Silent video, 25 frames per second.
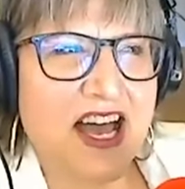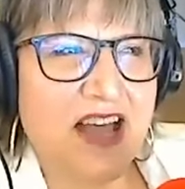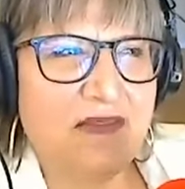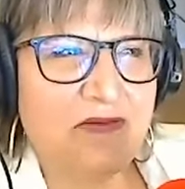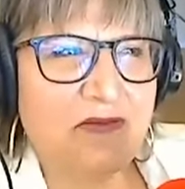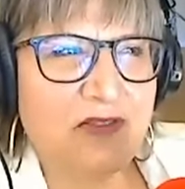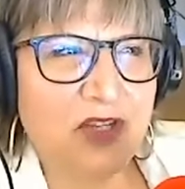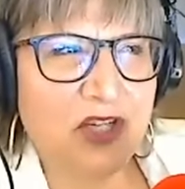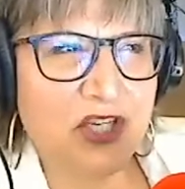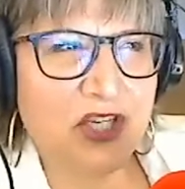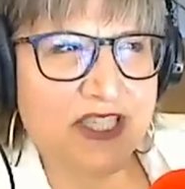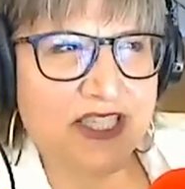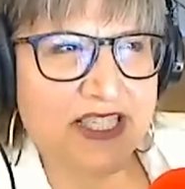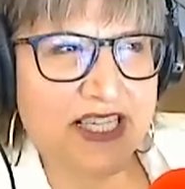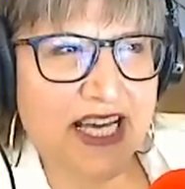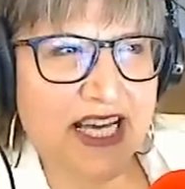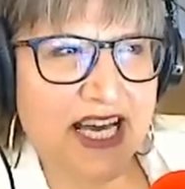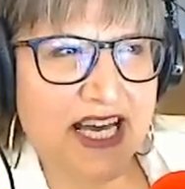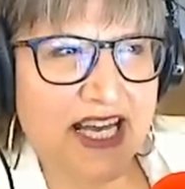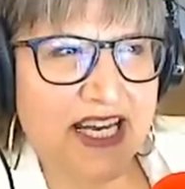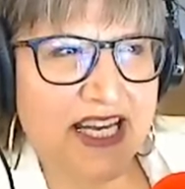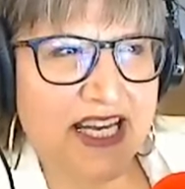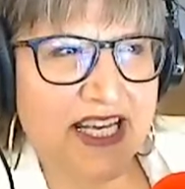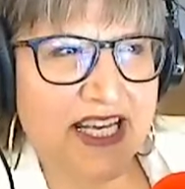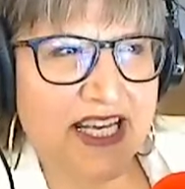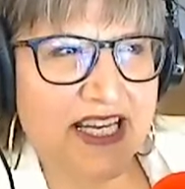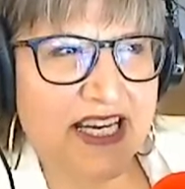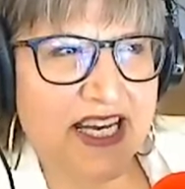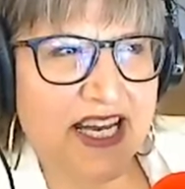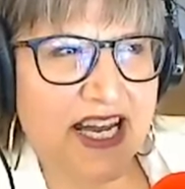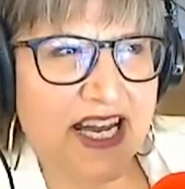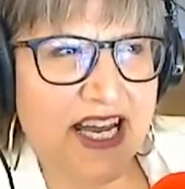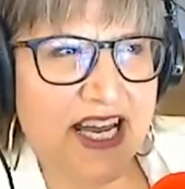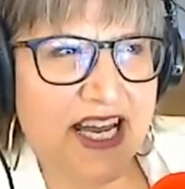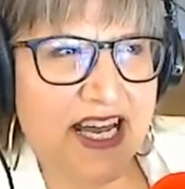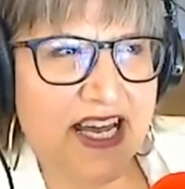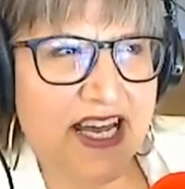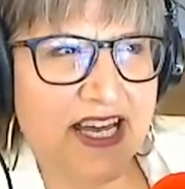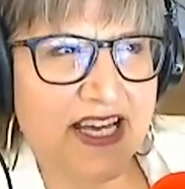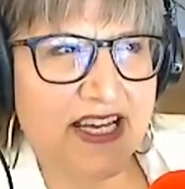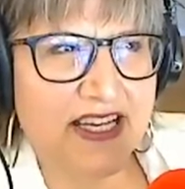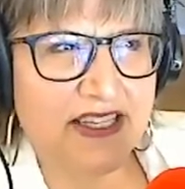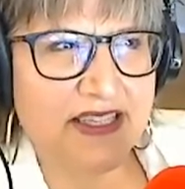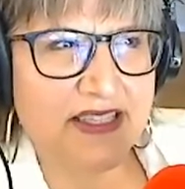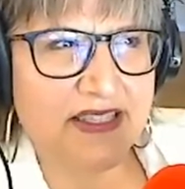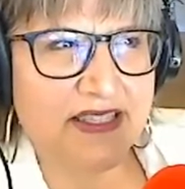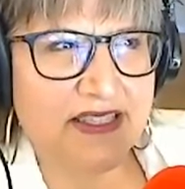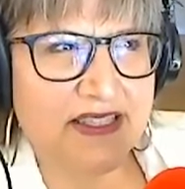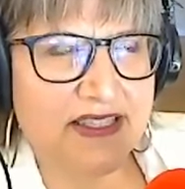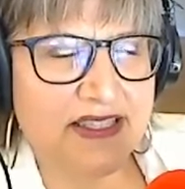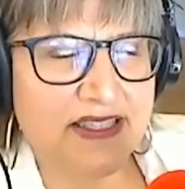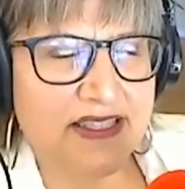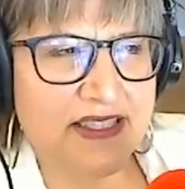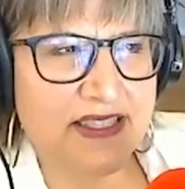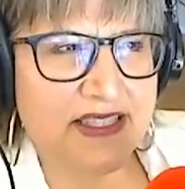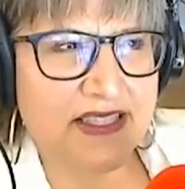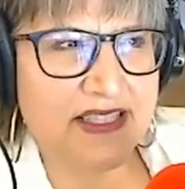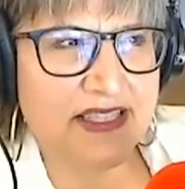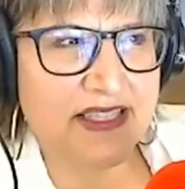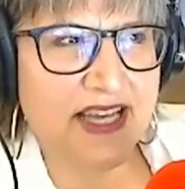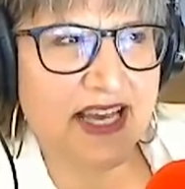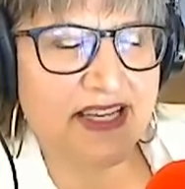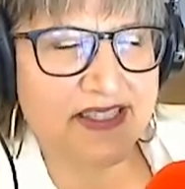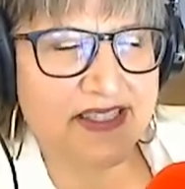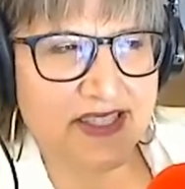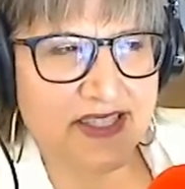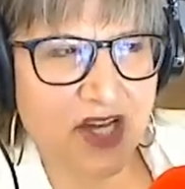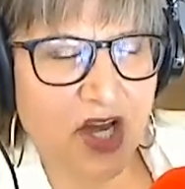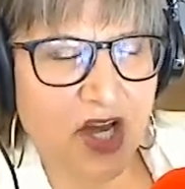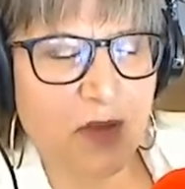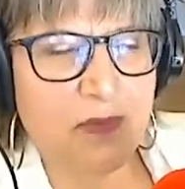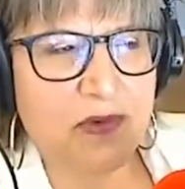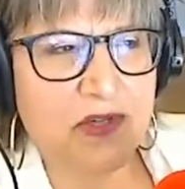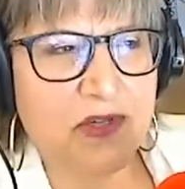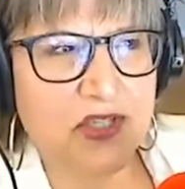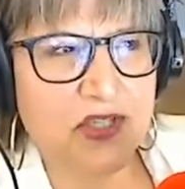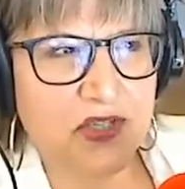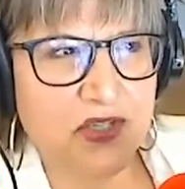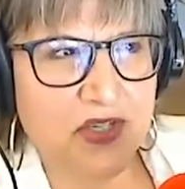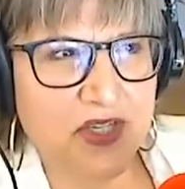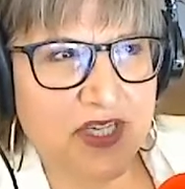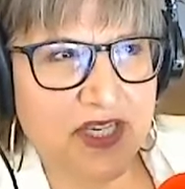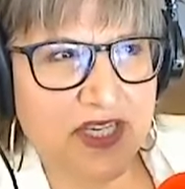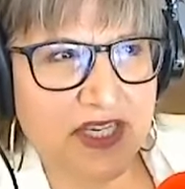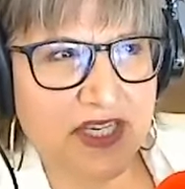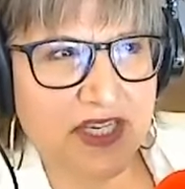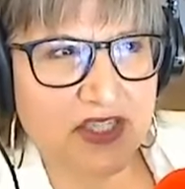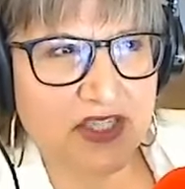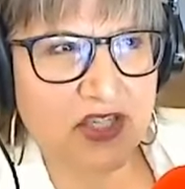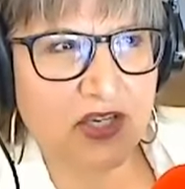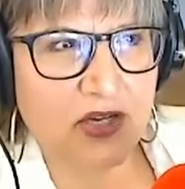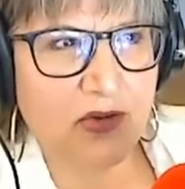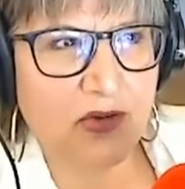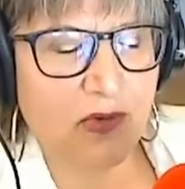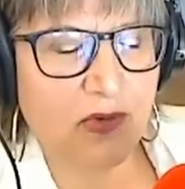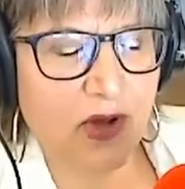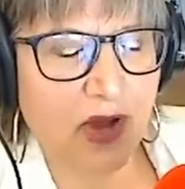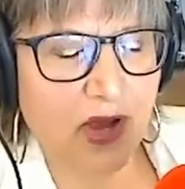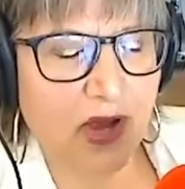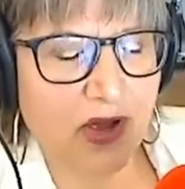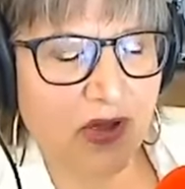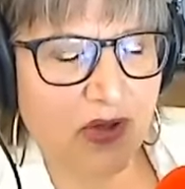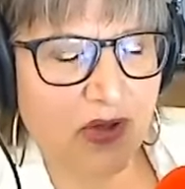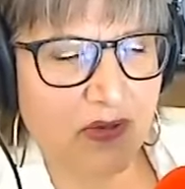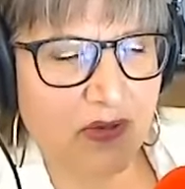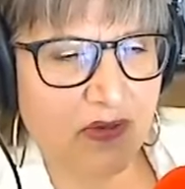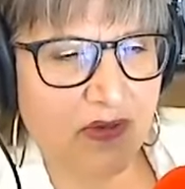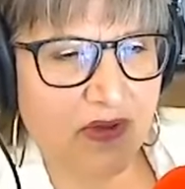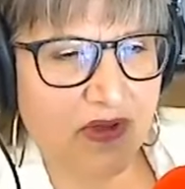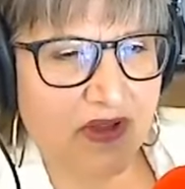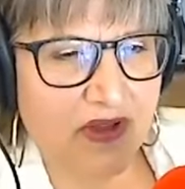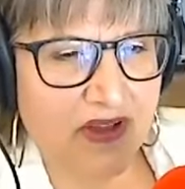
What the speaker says: looked at it as, yes, an opportunity to grow